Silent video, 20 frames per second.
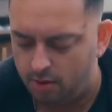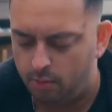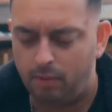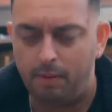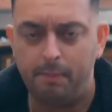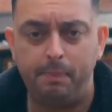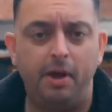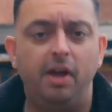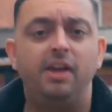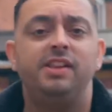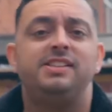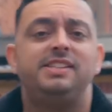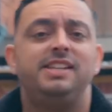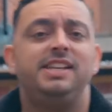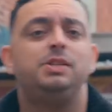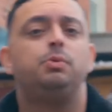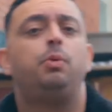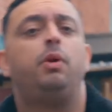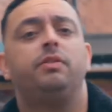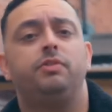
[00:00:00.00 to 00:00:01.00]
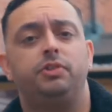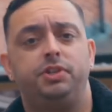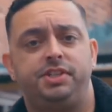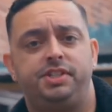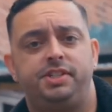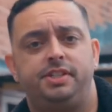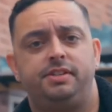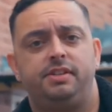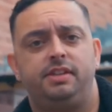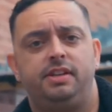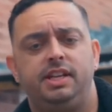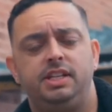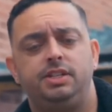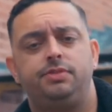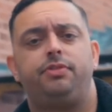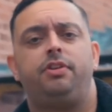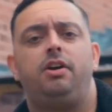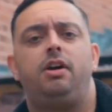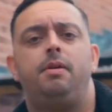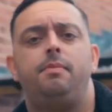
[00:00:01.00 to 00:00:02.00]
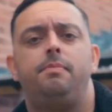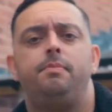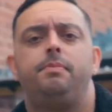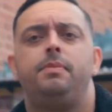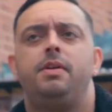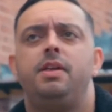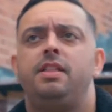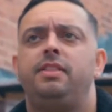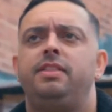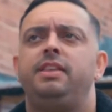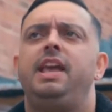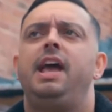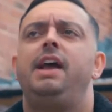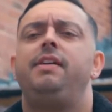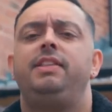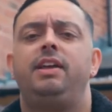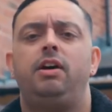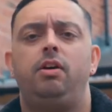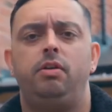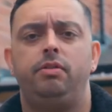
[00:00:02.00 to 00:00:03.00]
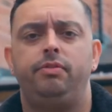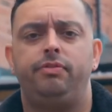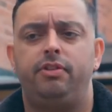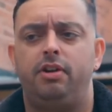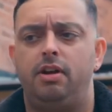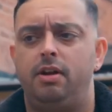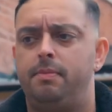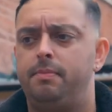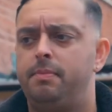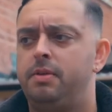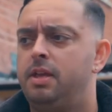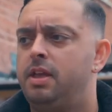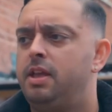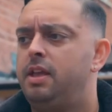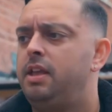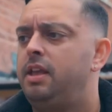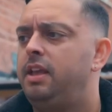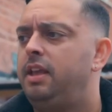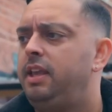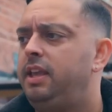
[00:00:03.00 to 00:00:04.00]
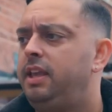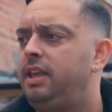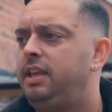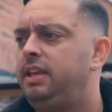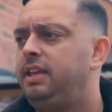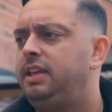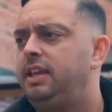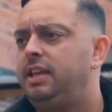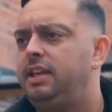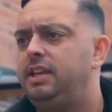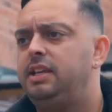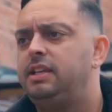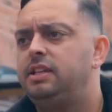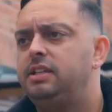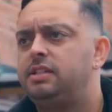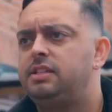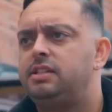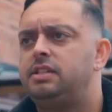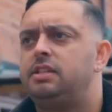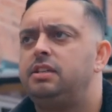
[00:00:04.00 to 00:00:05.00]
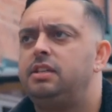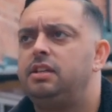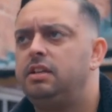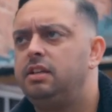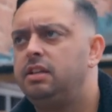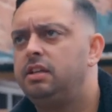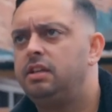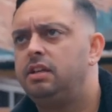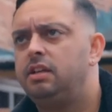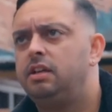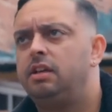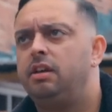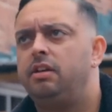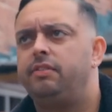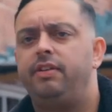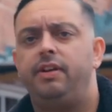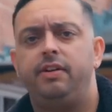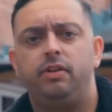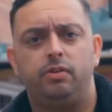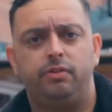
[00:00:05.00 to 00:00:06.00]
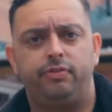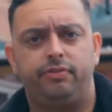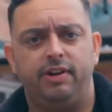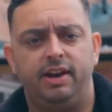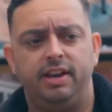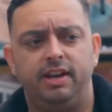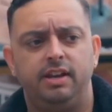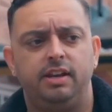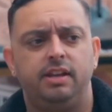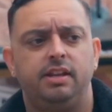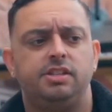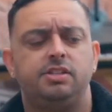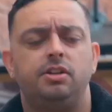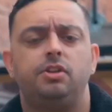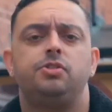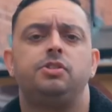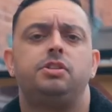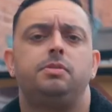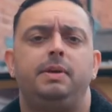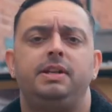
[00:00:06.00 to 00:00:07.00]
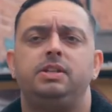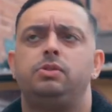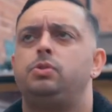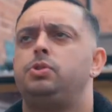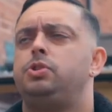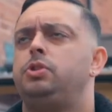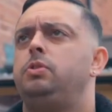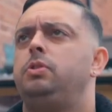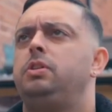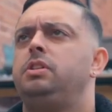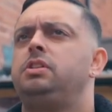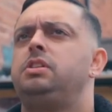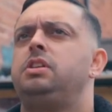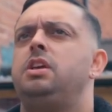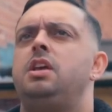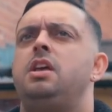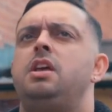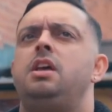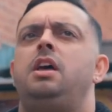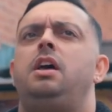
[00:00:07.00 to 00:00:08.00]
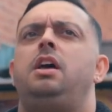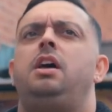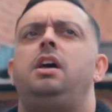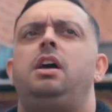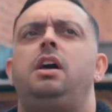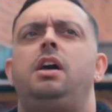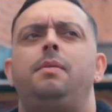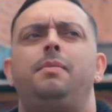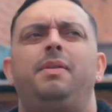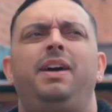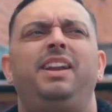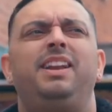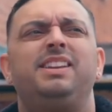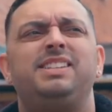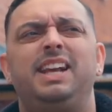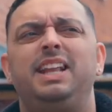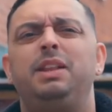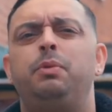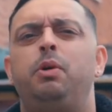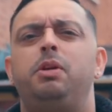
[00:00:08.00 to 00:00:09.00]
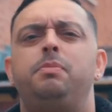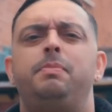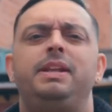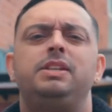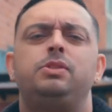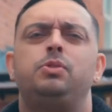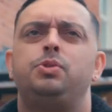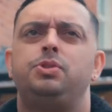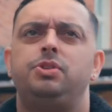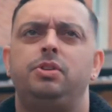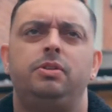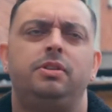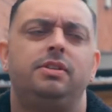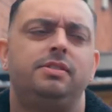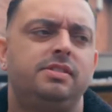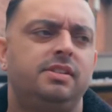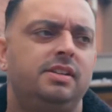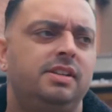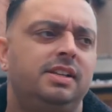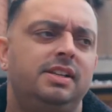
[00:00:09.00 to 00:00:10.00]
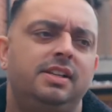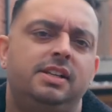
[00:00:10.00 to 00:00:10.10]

Well, Burnsy is one of us. He's from the area that I'm from. He is a very good friend. He's not just a mentor student. And I say the word mentor student.